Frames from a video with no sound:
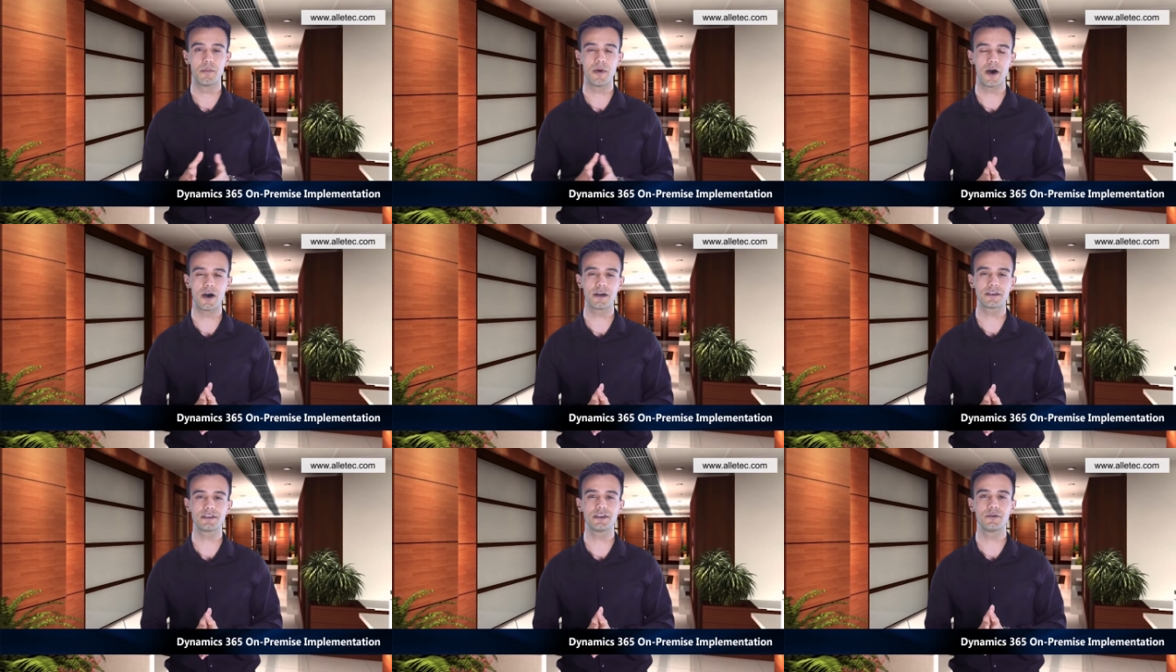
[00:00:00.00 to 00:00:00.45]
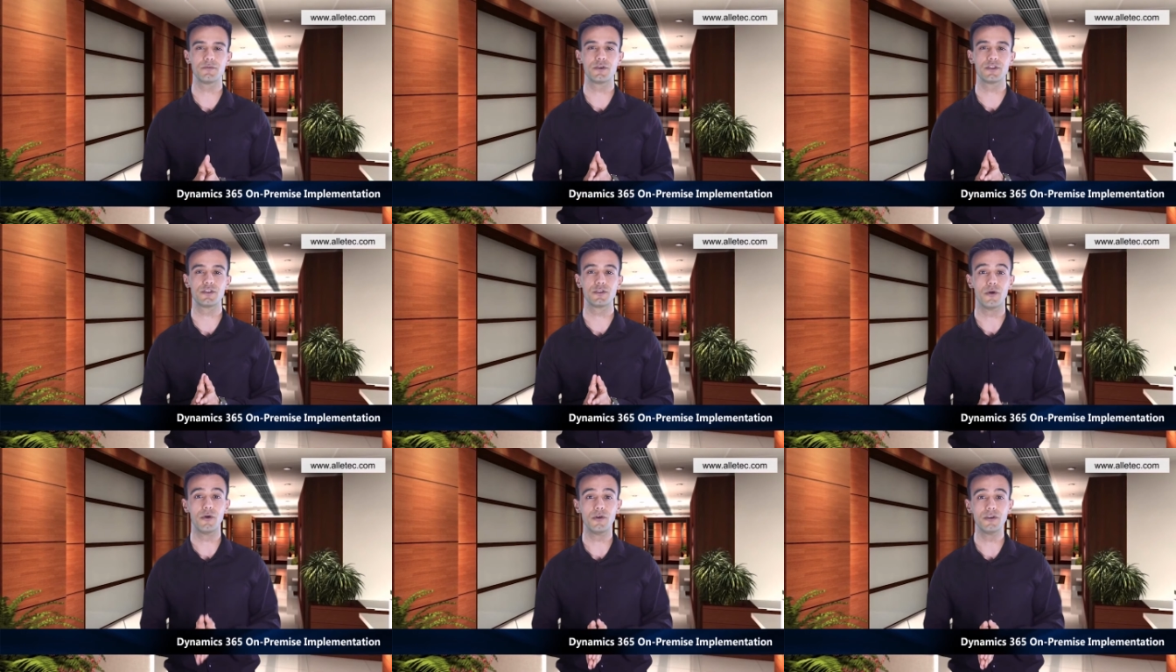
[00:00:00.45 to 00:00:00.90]
partner
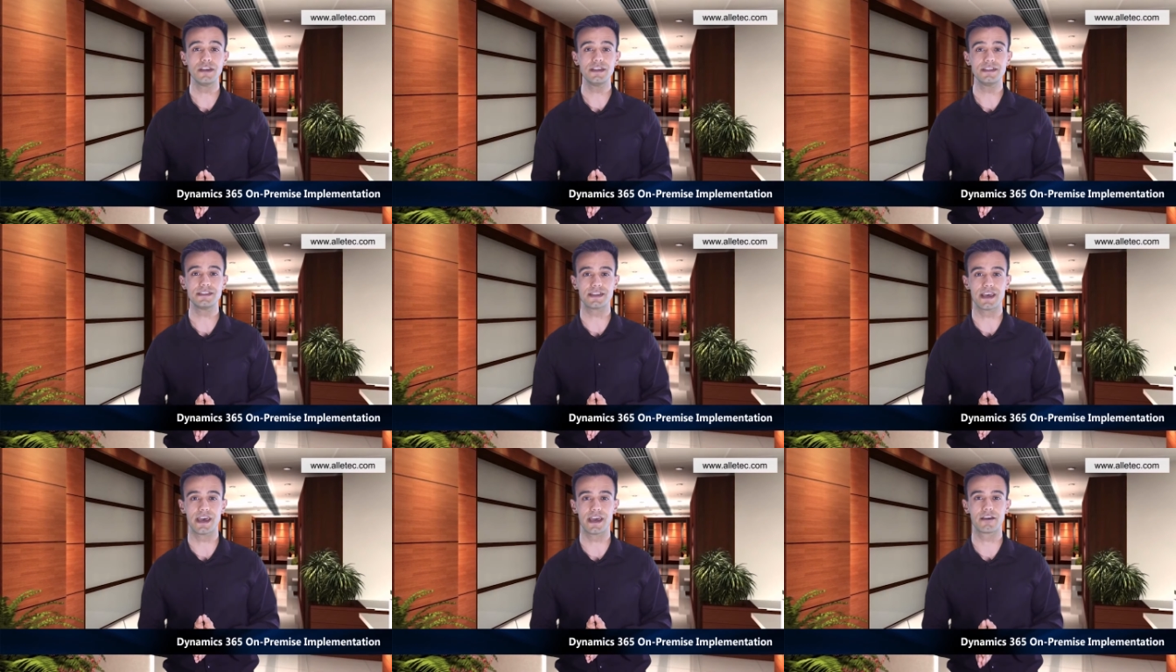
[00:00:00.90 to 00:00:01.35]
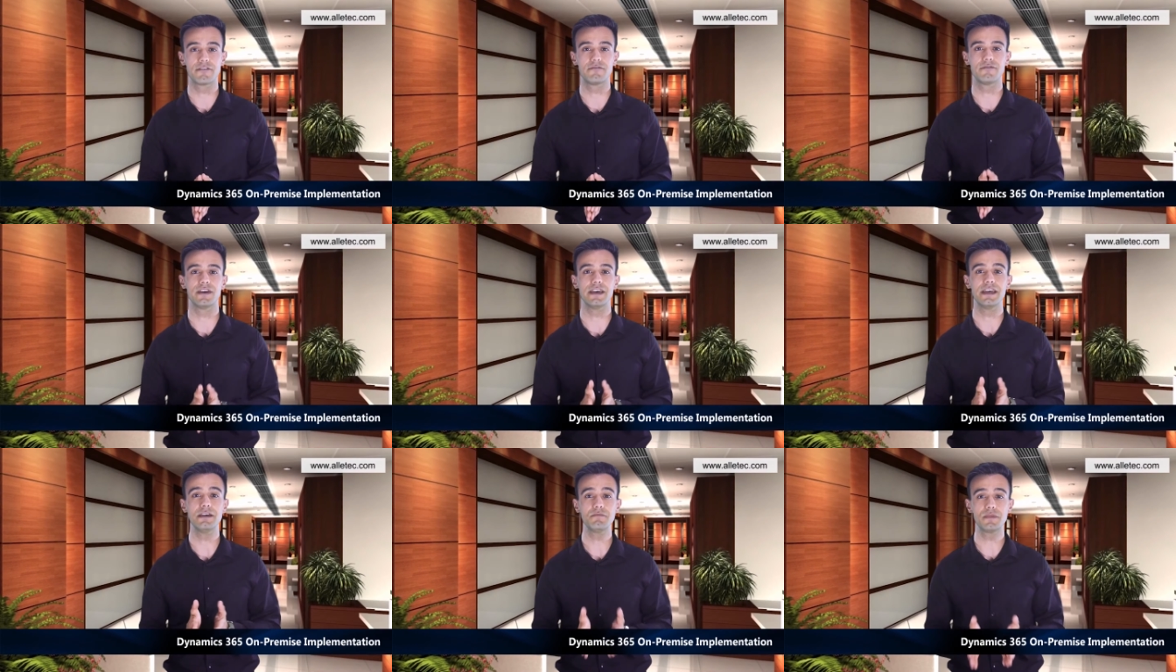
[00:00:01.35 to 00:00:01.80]
with Alletec
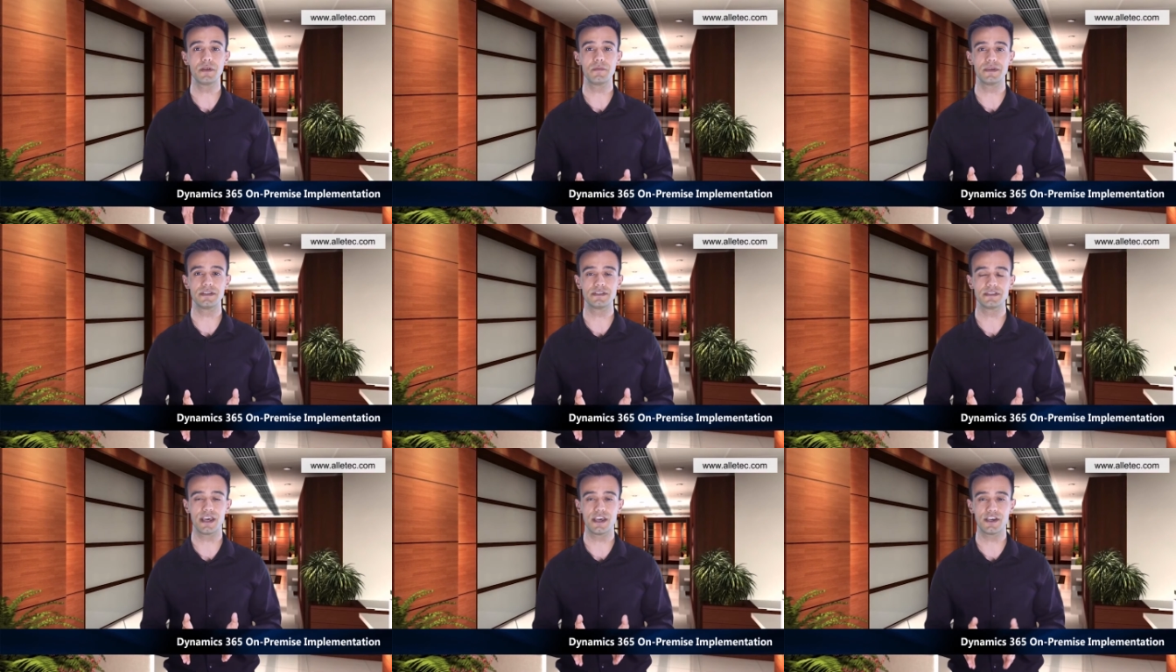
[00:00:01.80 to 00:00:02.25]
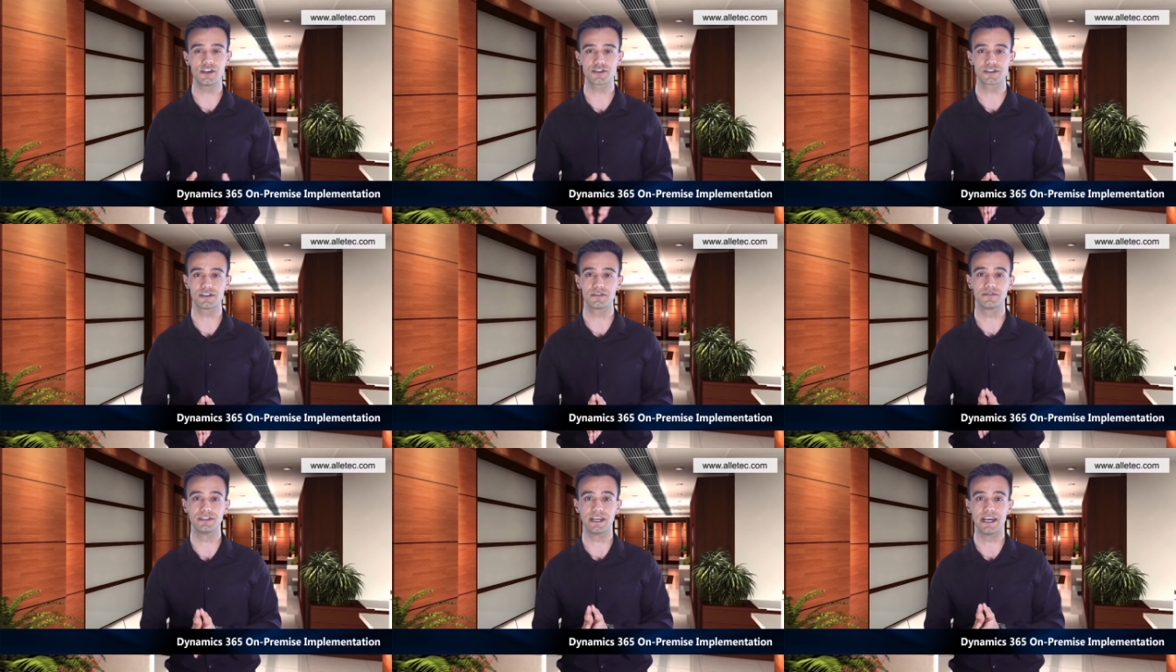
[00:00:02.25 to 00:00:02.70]
for
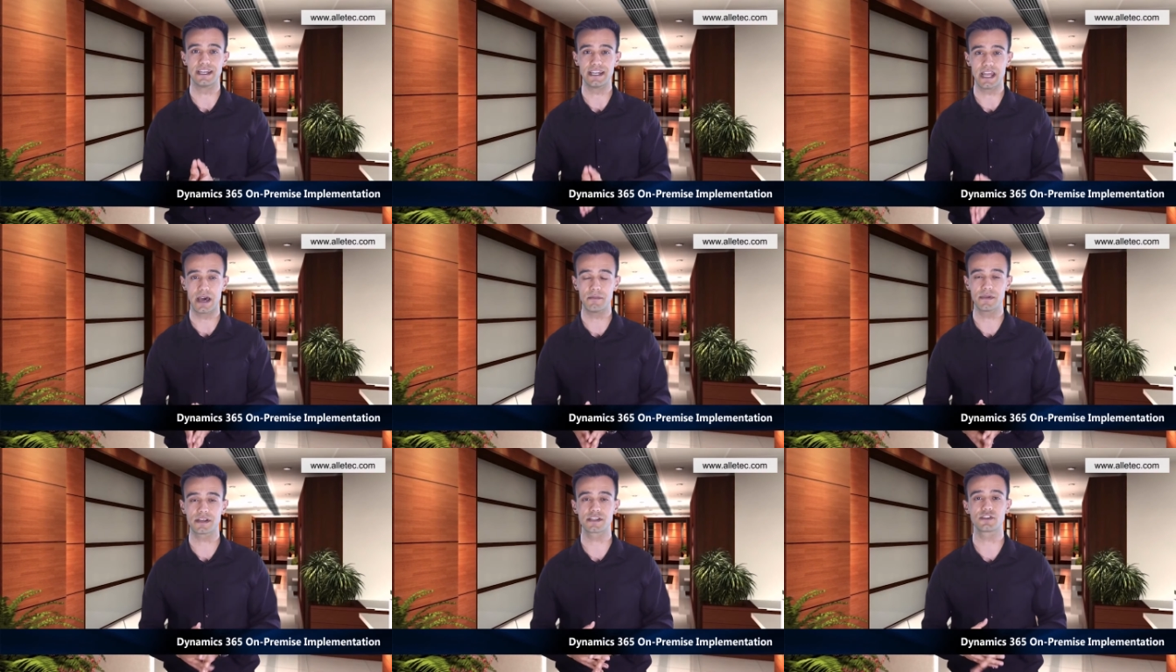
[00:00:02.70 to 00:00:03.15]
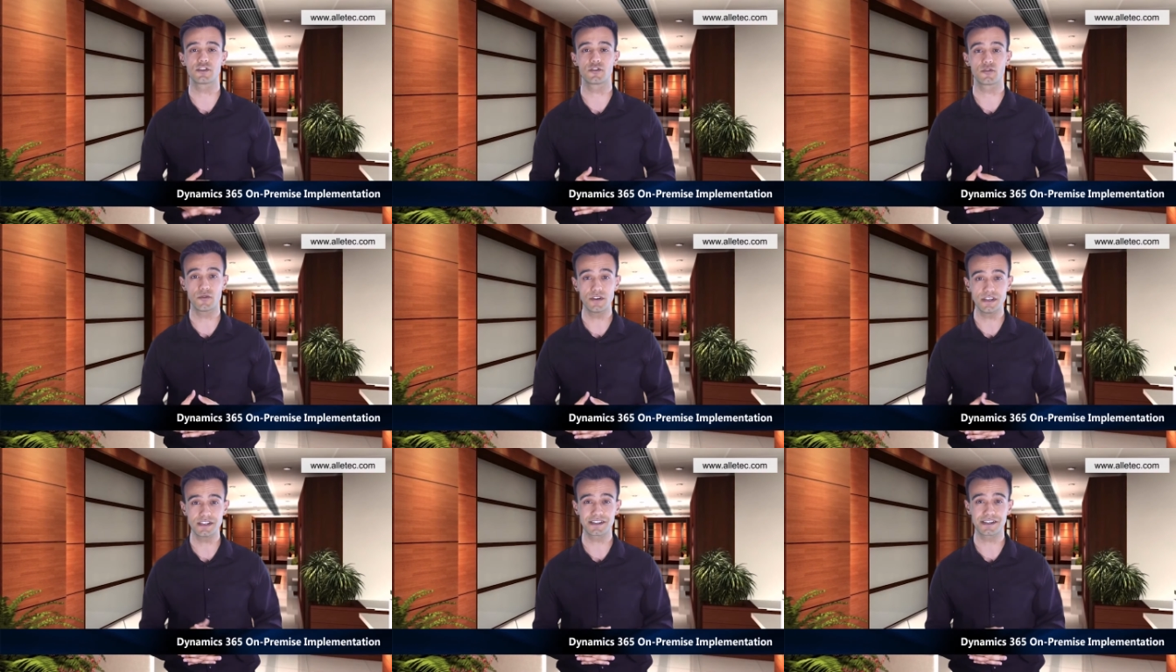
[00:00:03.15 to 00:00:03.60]
implementation of Dynamics
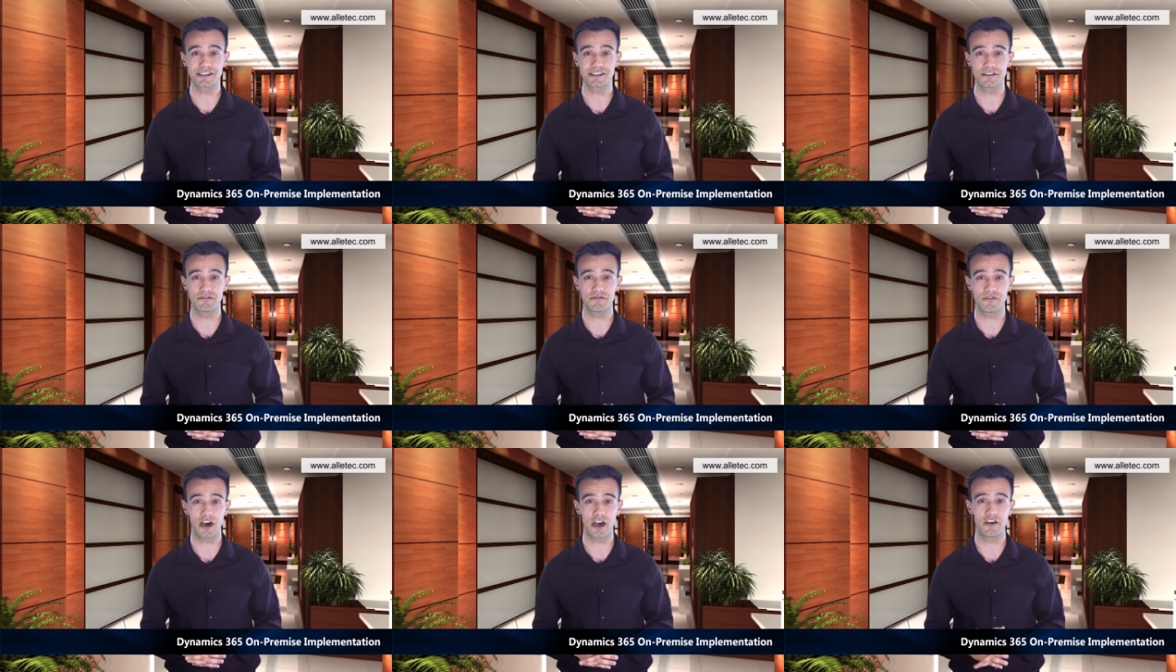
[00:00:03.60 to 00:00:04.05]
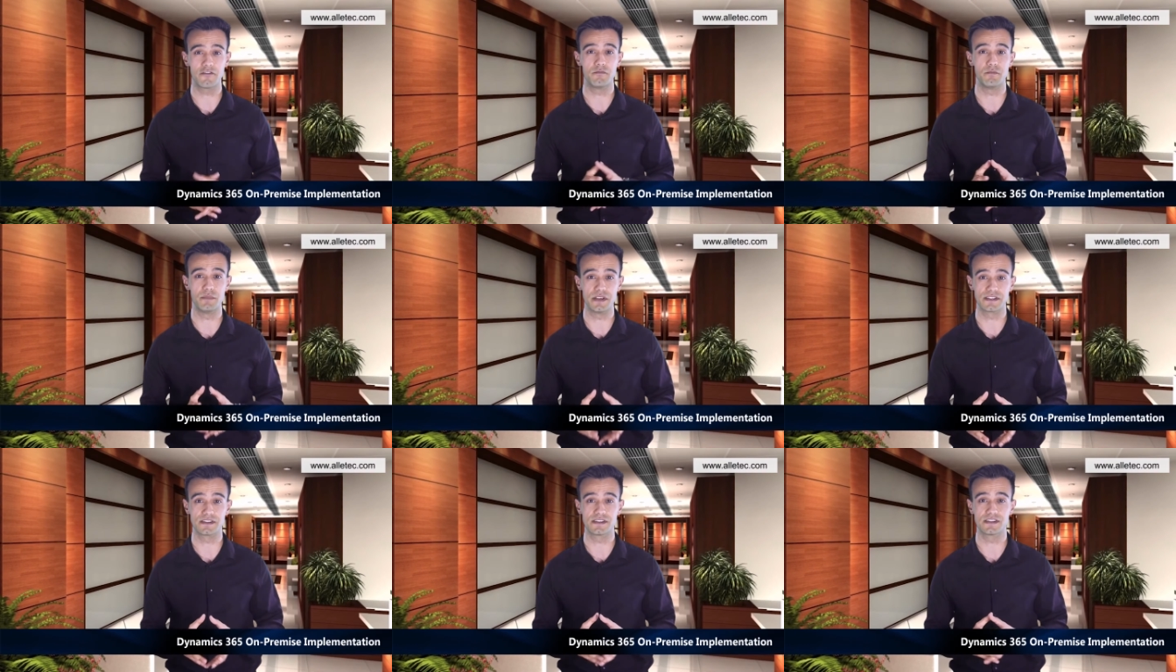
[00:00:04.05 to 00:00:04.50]

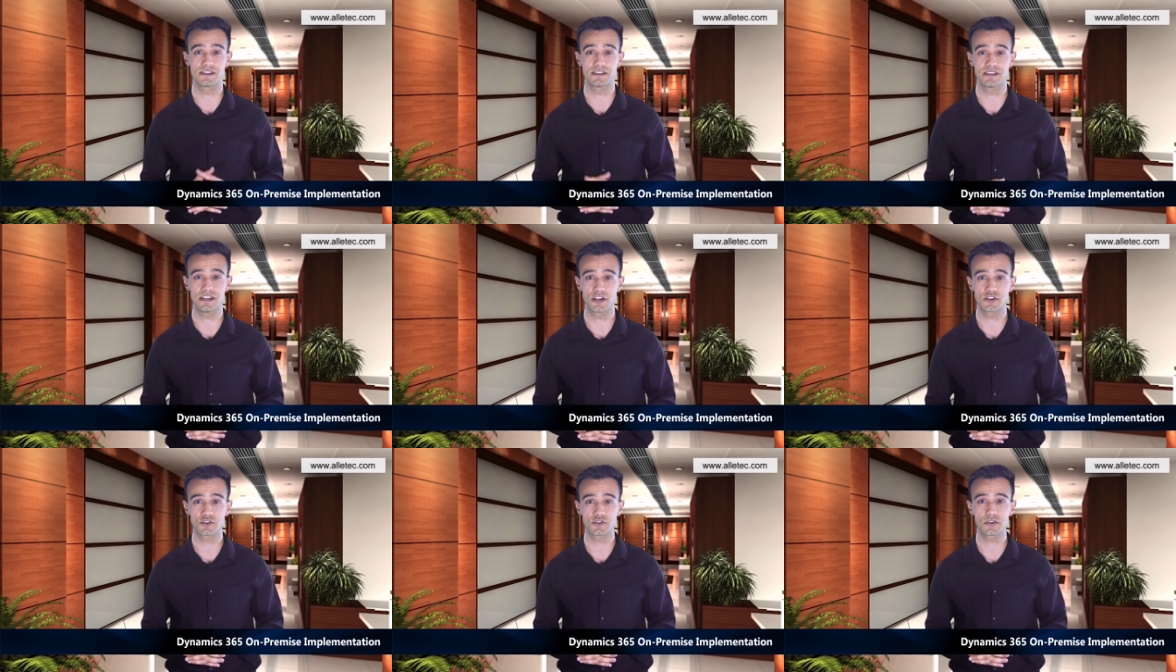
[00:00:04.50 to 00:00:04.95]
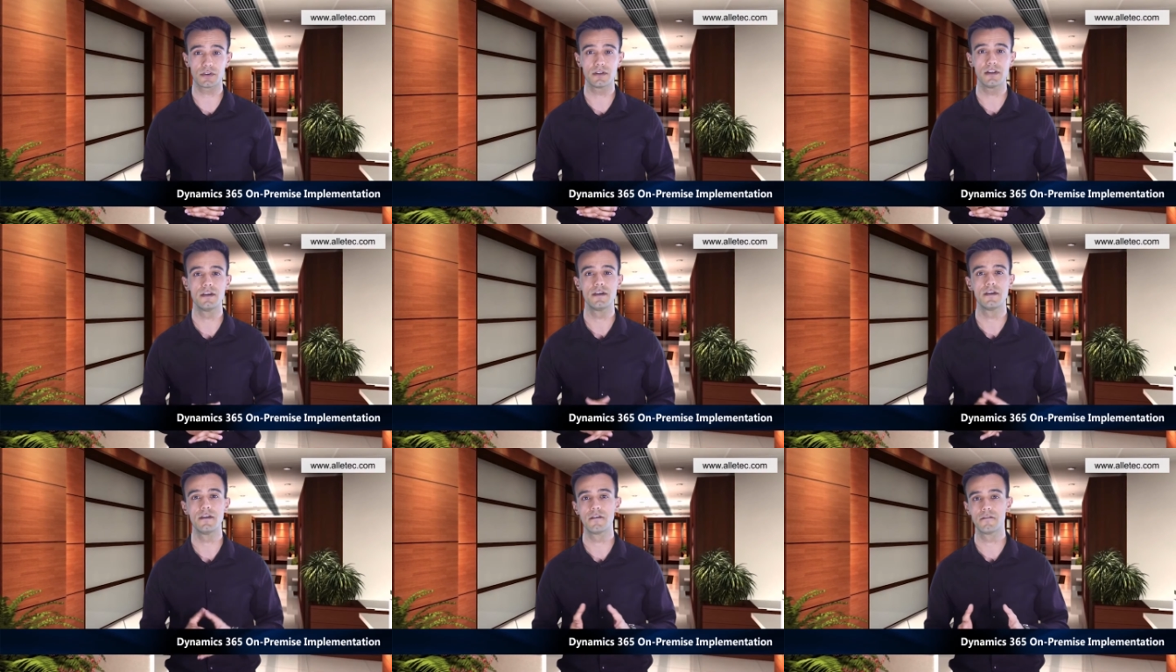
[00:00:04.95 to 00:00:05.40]
365 Business
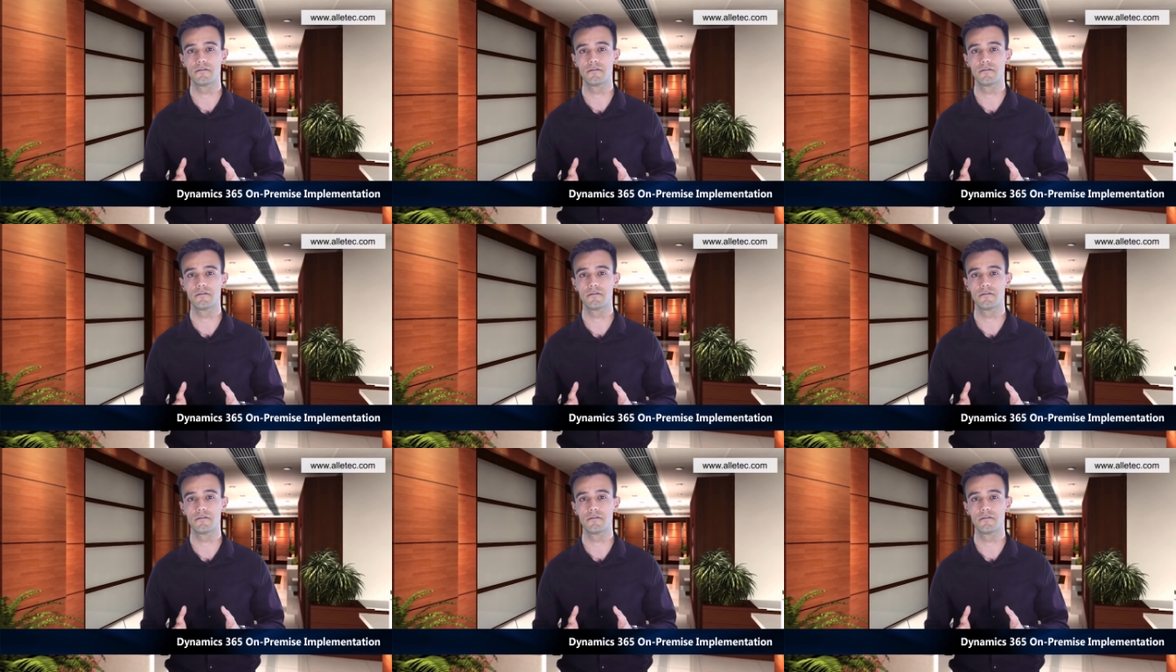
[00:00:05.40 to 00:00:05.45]
Central,